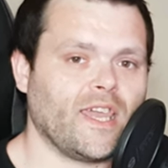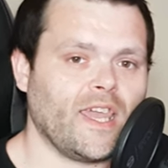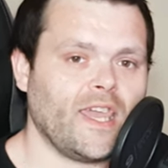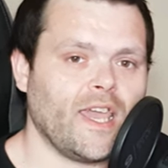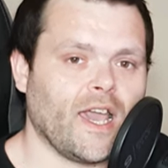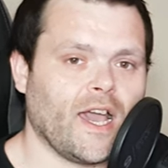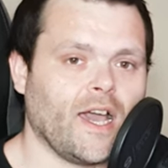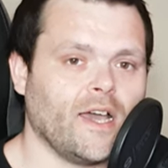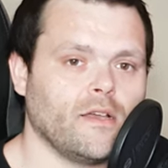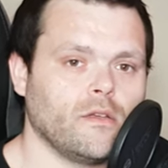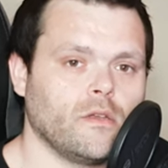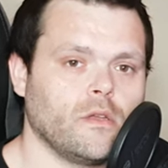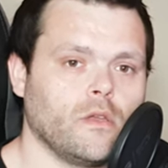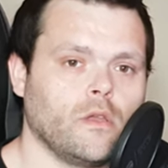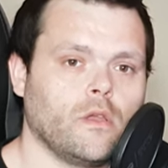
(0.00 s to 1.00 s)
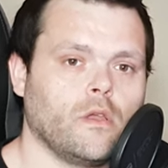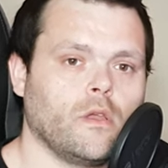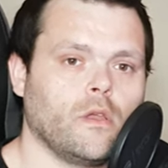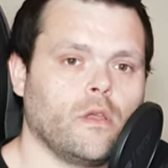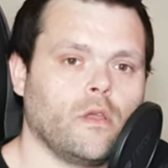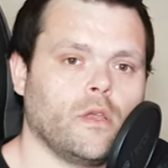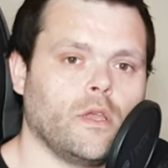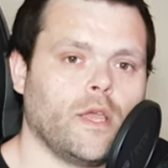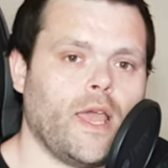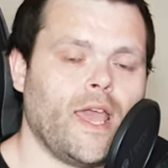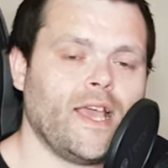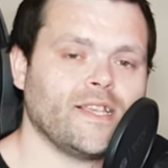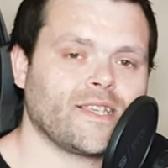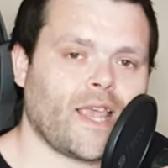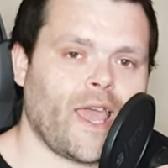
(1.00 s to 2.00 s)
gear
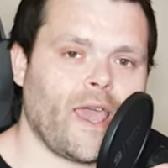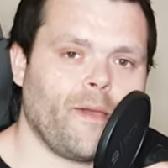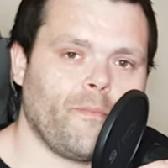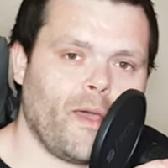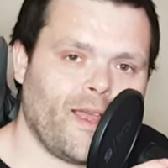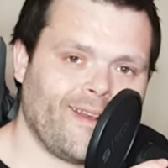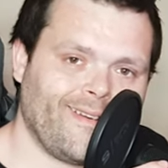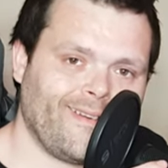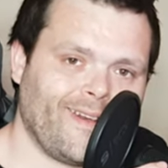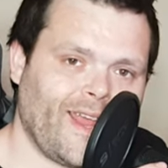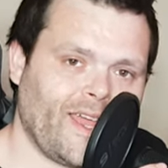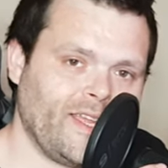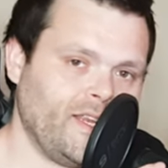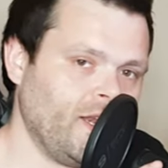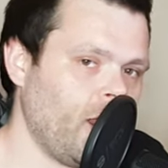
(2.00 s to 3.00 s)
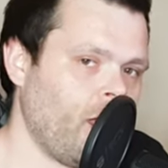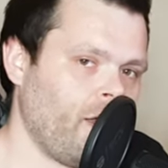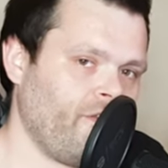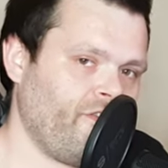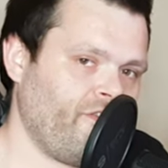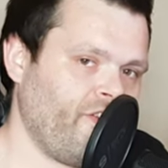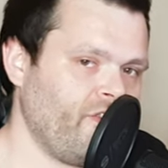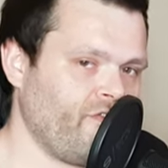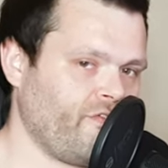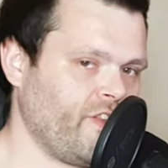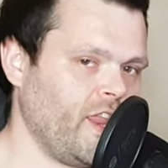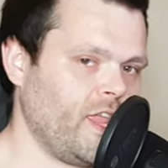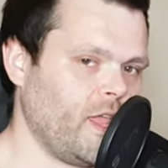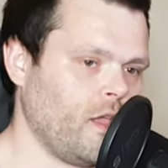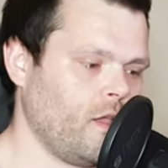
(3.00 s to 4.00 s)
S M nine
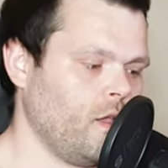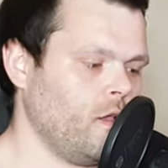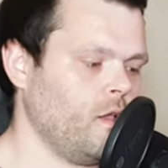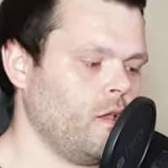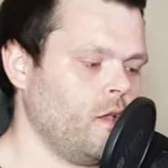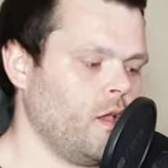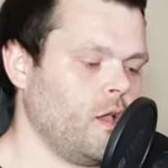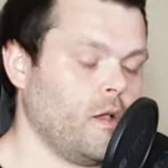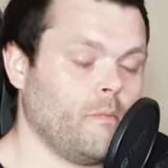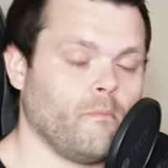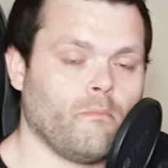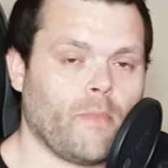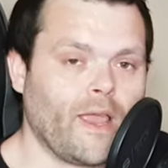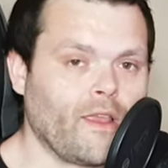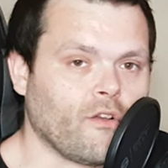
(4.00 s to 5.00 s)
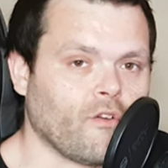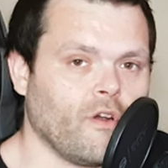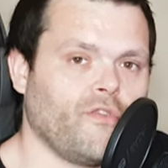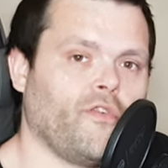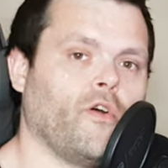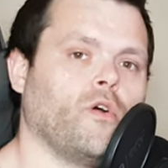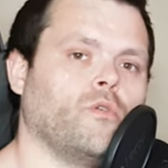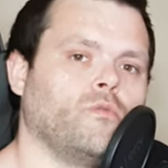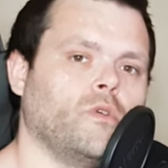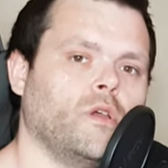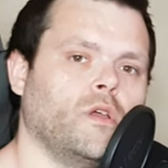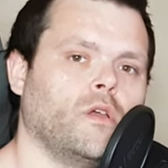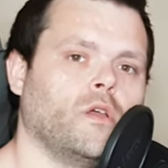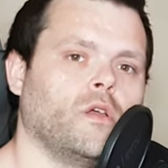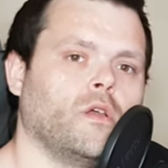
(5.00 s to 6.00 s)
fifty microphone,
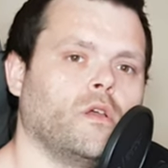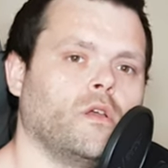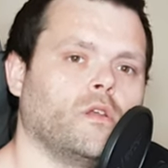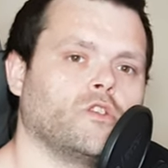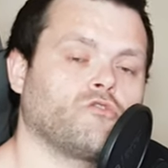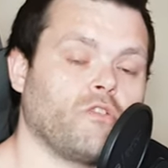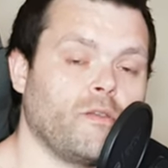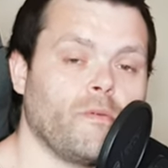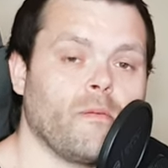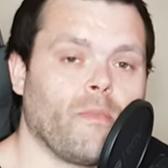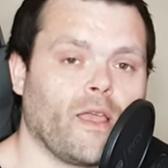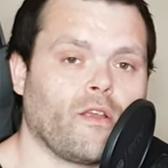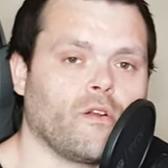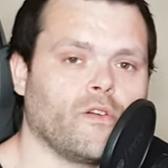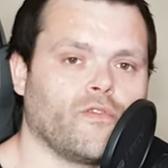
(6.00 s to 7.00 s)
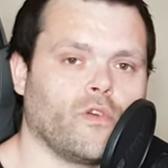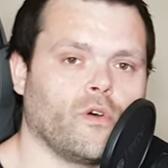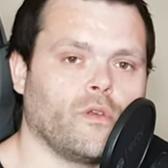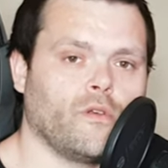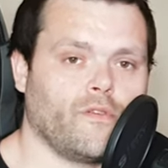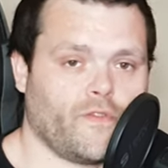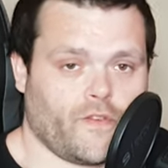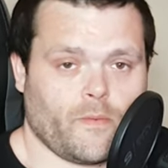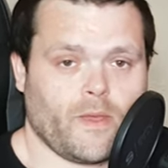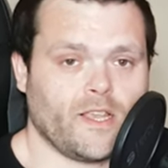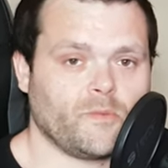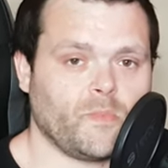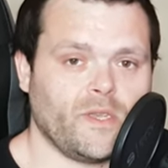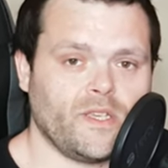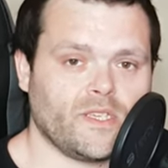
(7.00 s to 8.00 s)
streaming microphone from
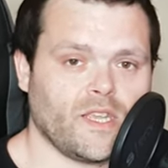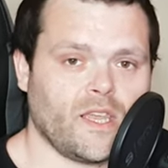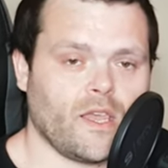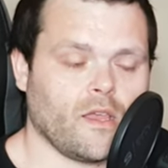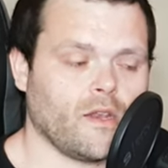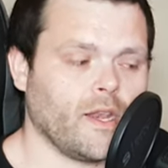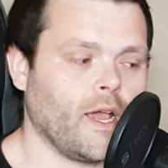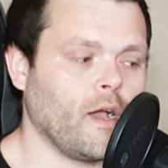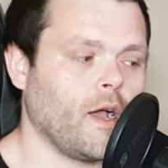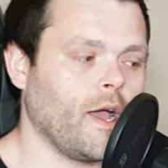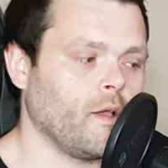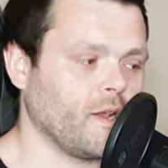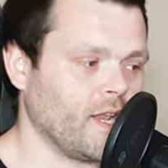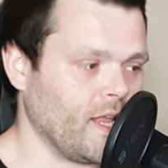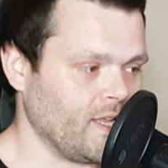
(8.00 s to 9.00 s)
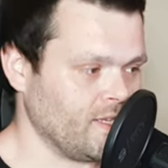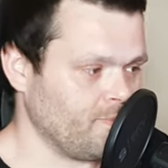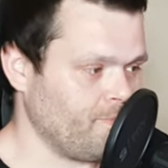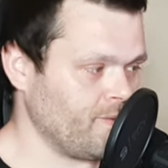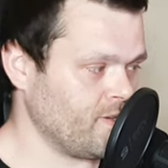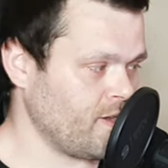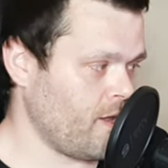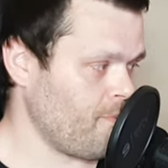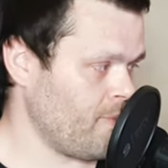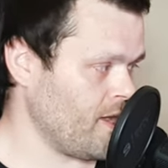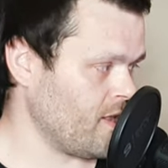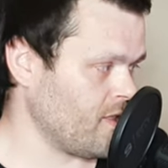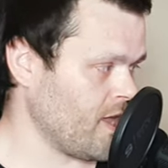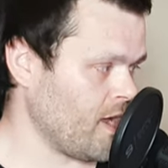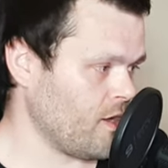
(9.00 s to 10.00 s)
S P C. Now I'd like to say a
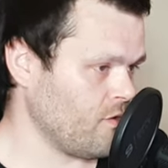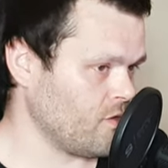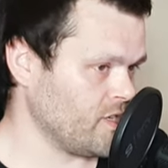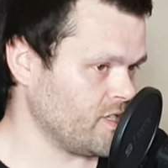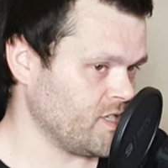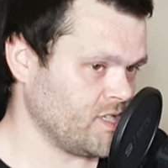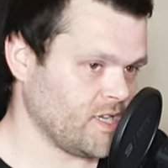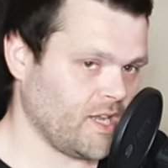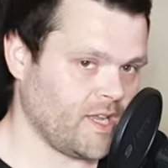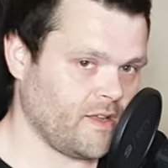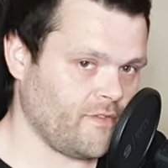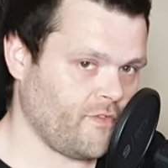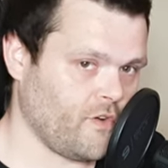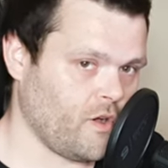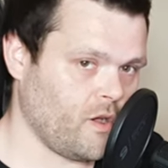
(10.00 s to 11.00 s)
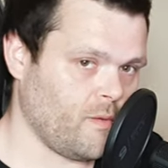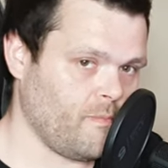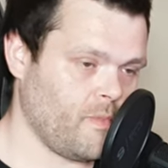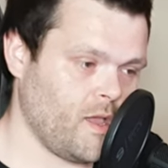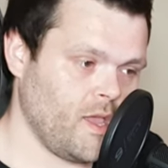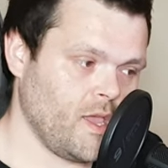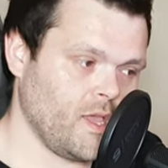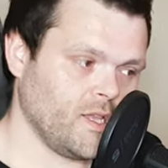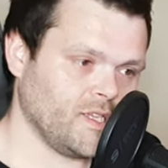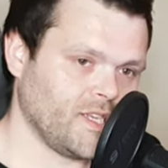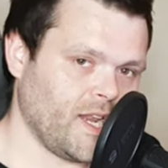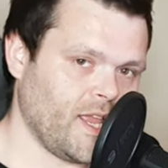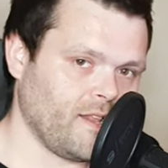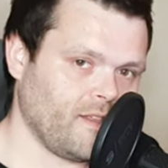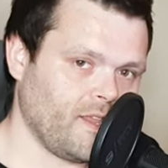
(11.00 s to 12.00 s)
big thank you to, uh, from
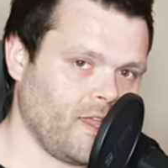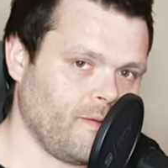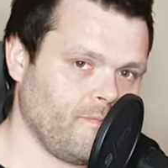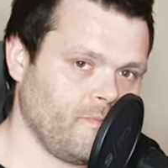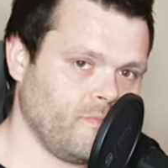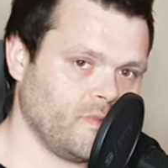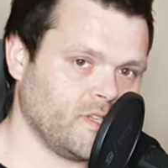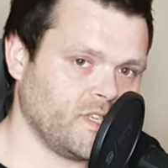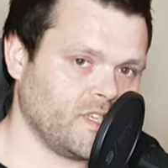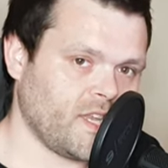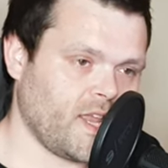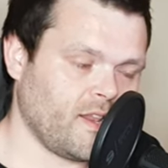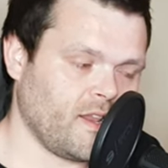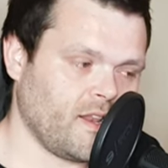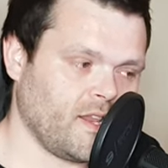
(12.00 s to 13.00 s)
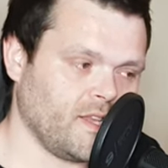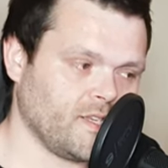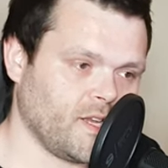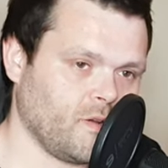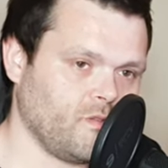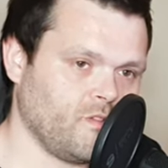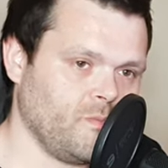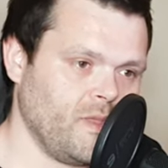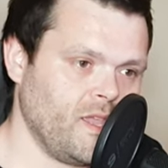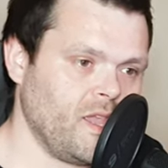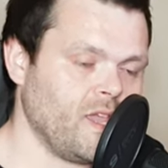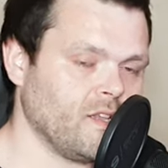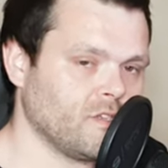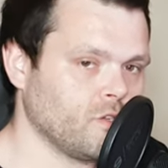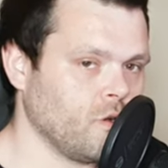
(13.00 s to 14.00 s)
Silentium to sending this out to me.
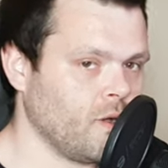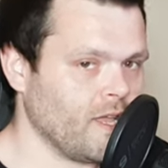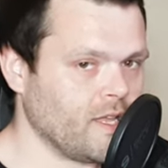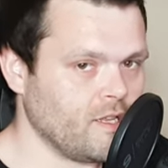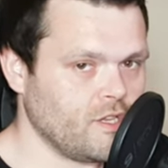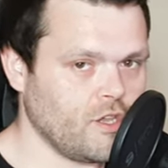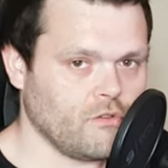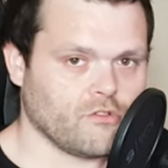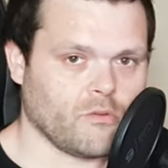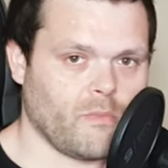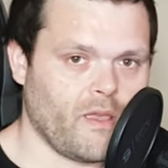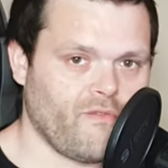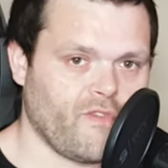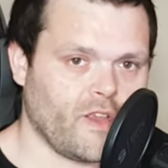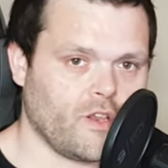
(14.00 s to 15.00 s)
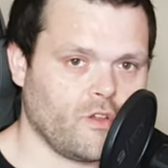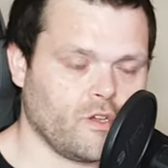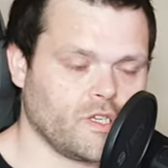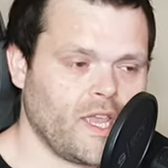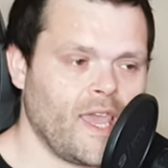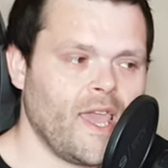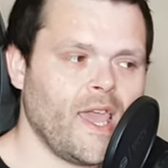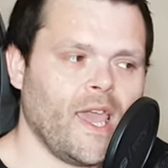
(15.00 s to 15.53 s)
It's so I could use for my videos.